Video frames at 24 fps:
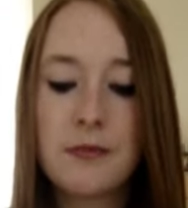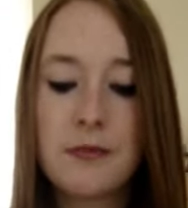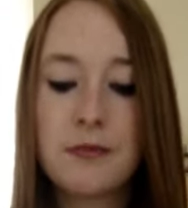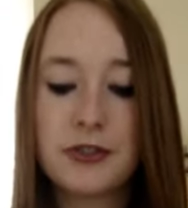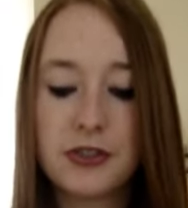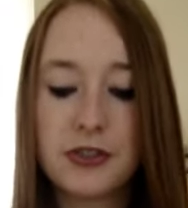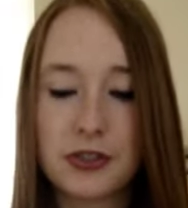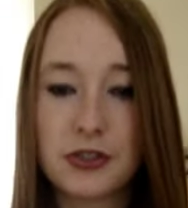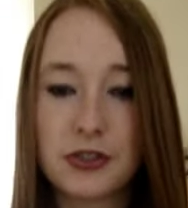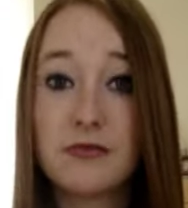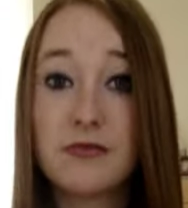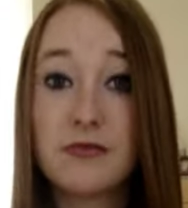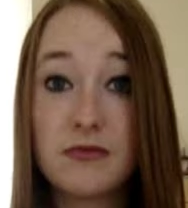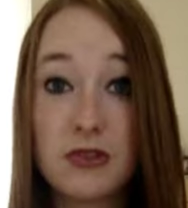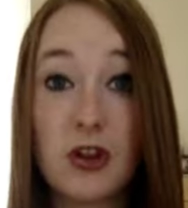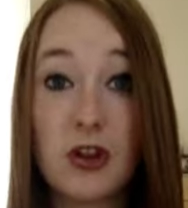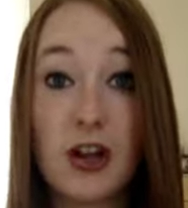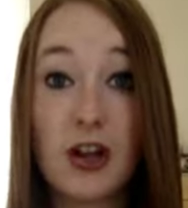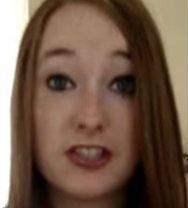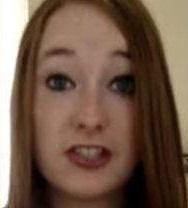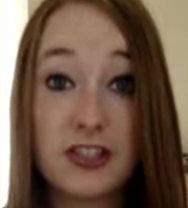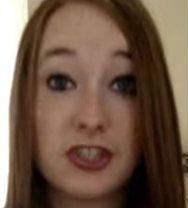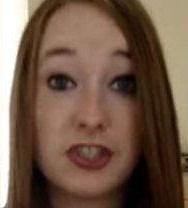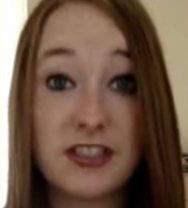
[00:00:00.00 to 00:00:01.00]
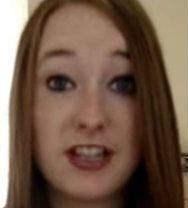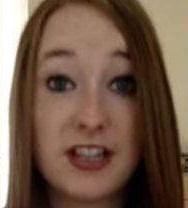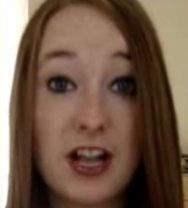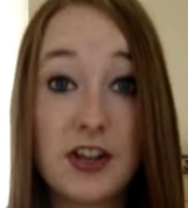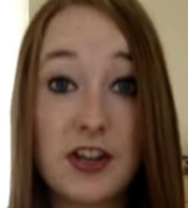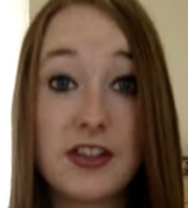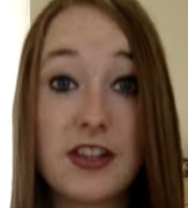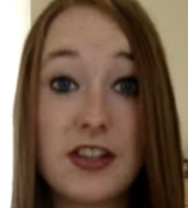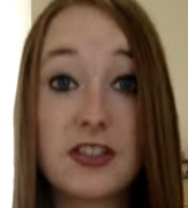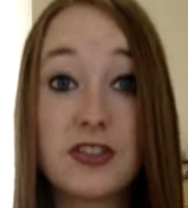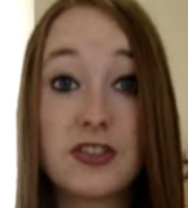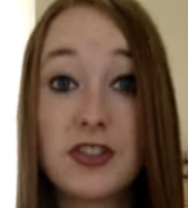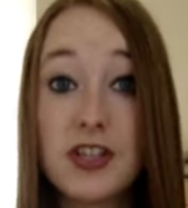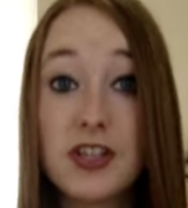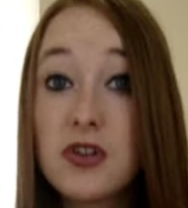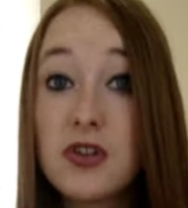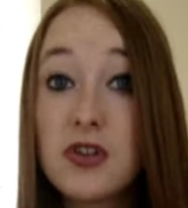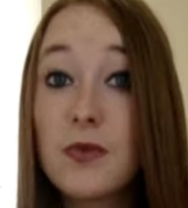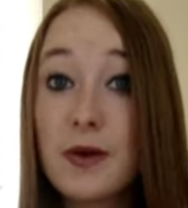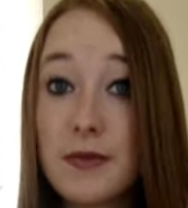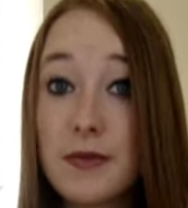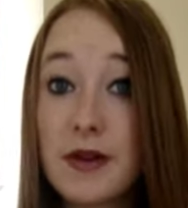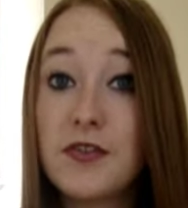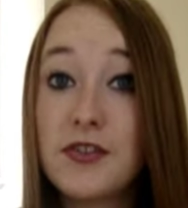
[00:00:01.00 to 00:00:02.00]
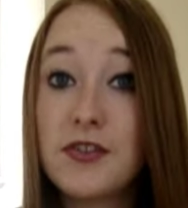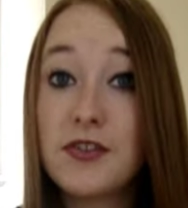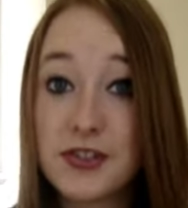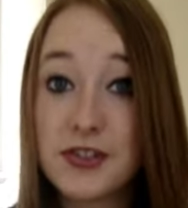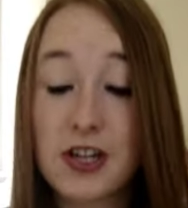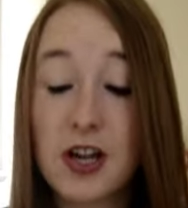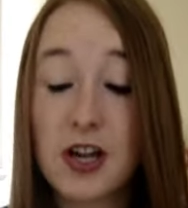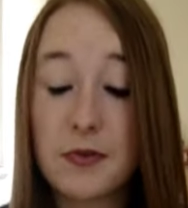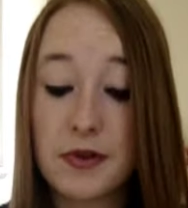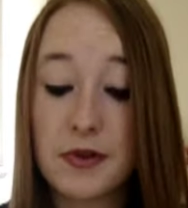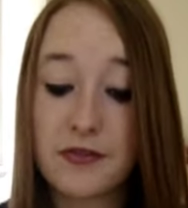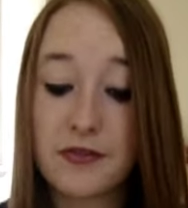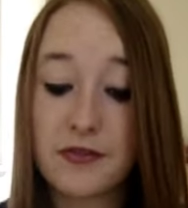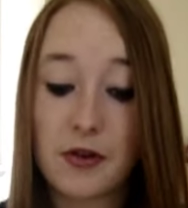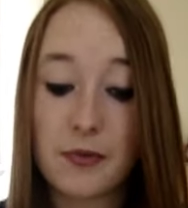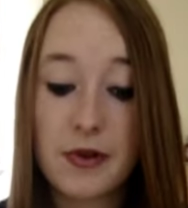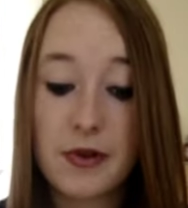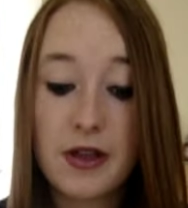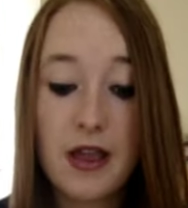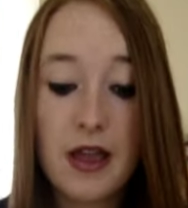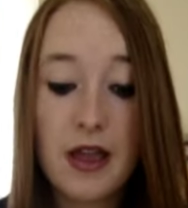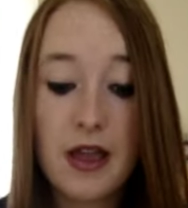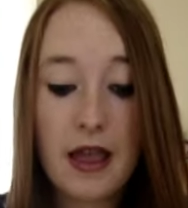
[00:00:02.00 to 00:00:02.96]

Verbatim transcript: But just thought I should tell you that, so you know where my views are coming from.